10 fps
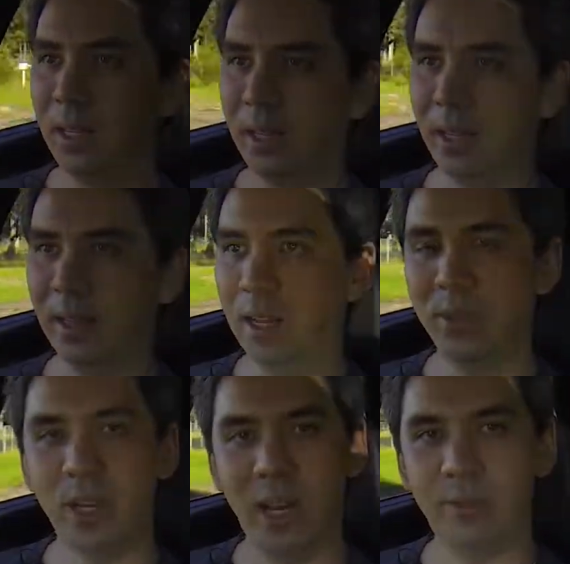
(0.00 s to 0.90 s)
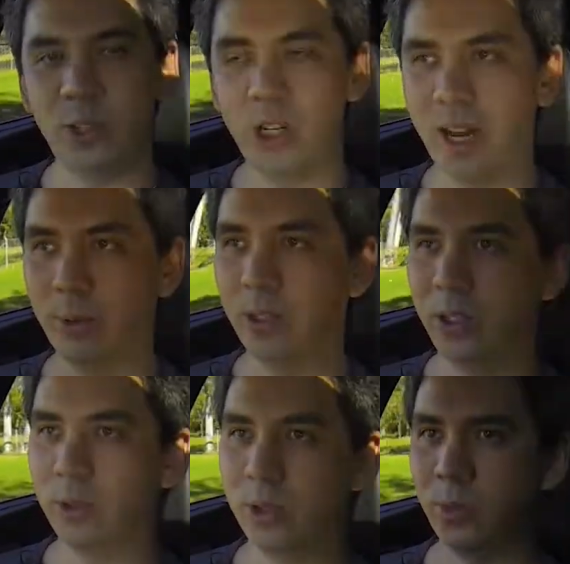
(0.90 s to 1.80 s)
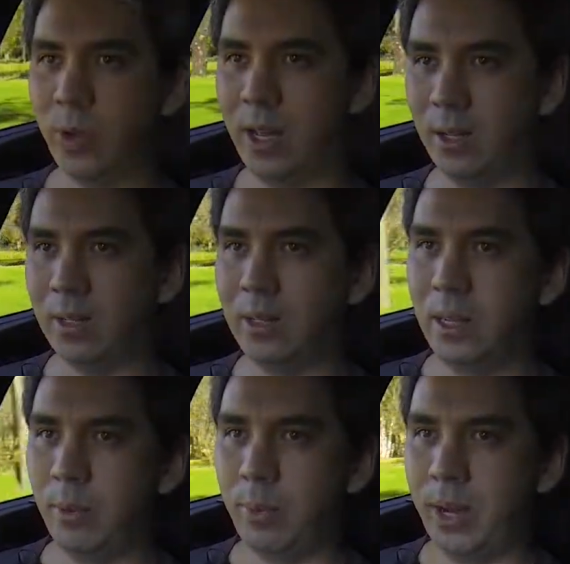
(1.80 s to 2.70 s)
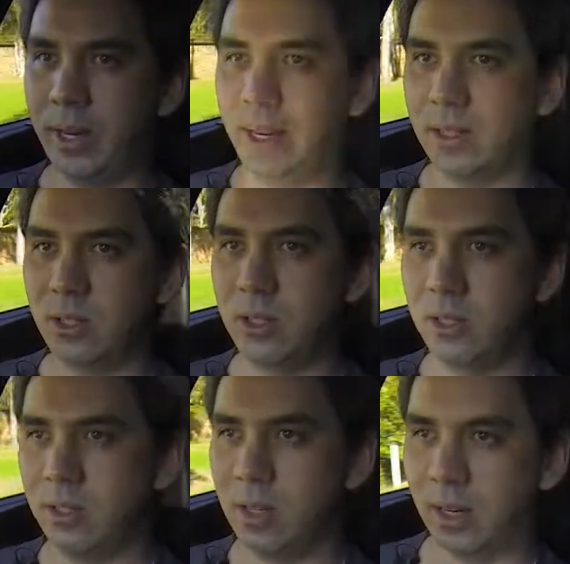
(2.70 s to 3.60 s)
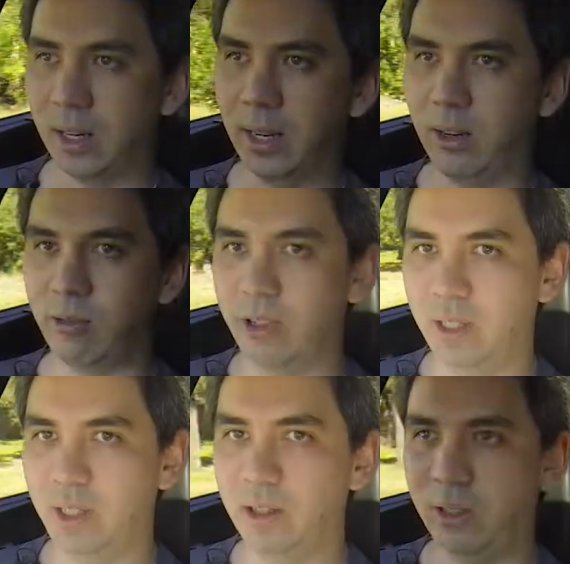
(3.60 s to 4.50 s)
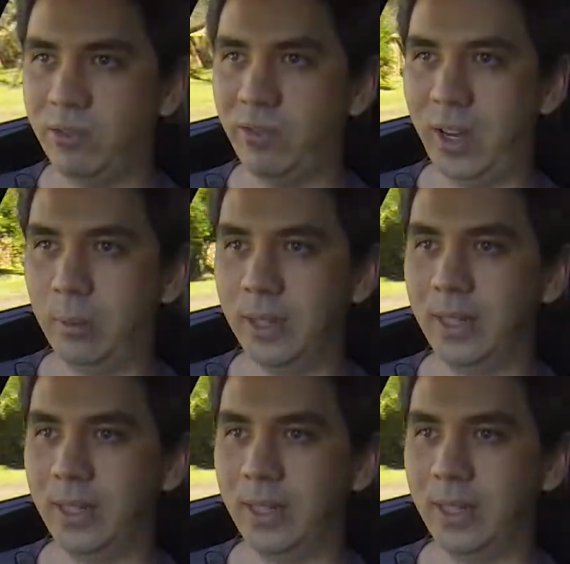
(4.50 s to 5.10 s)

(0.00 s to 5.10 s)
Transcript: it loves to have a chat with you as well. But it's just a really good family